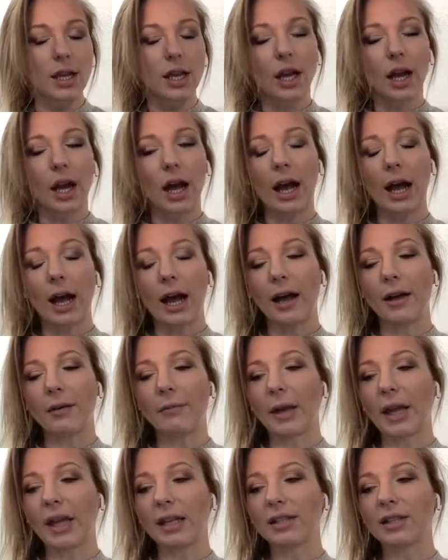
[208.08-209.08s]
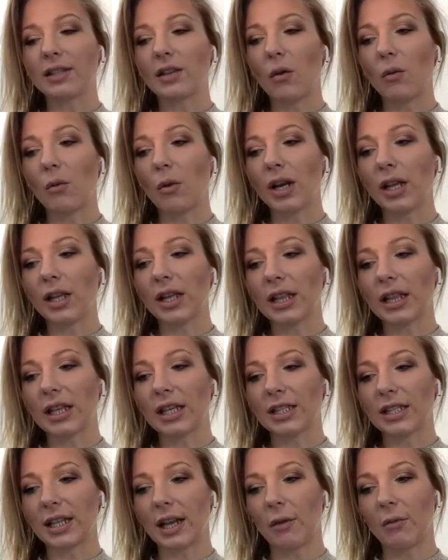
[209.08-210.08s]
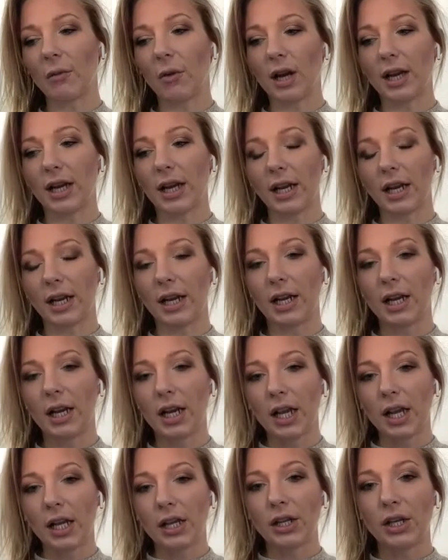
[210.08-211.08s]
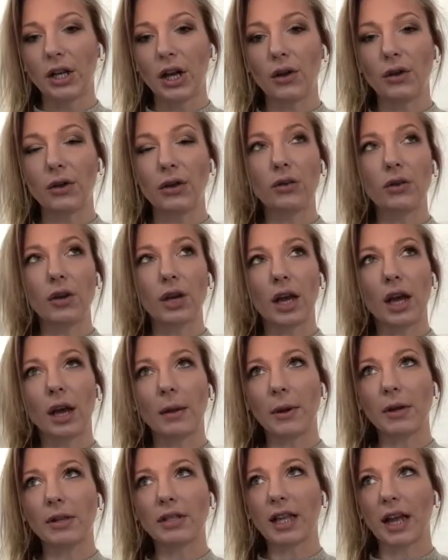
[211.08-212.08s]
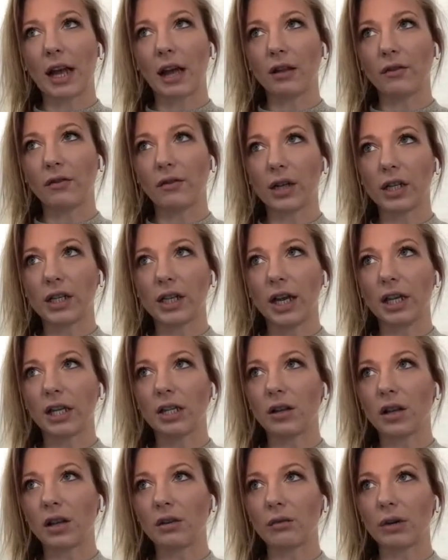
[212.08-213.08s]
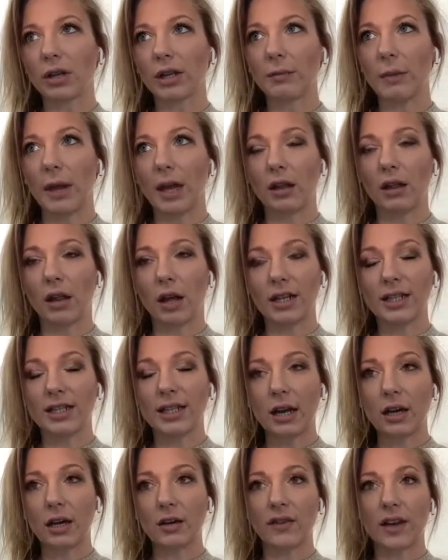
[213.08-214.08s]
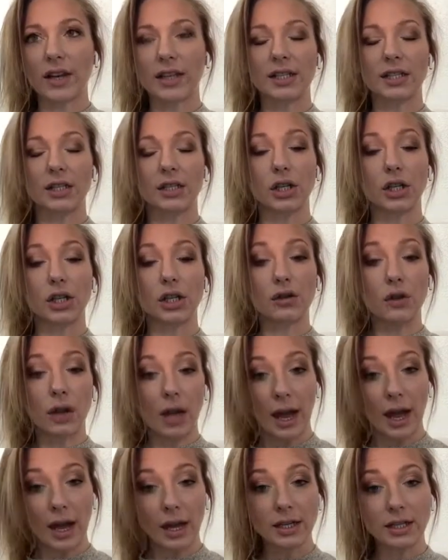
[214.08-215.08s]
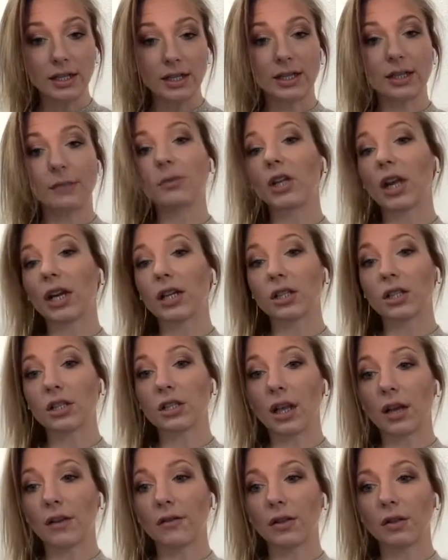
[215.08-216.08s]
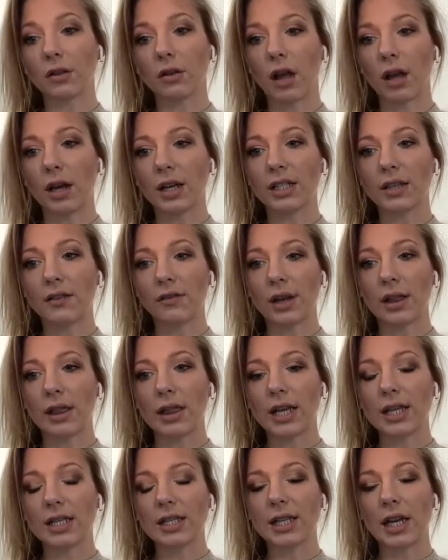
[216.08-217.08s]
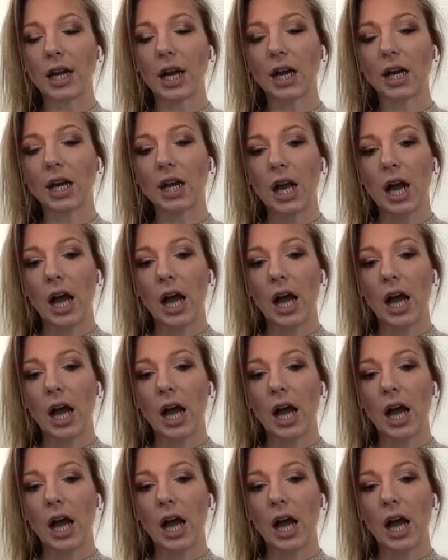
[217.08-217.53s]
And so one of the things that I wanted, and you can come out to California and you can really make a lot of sacrifices, or you can subject yourself to a lot of different things here.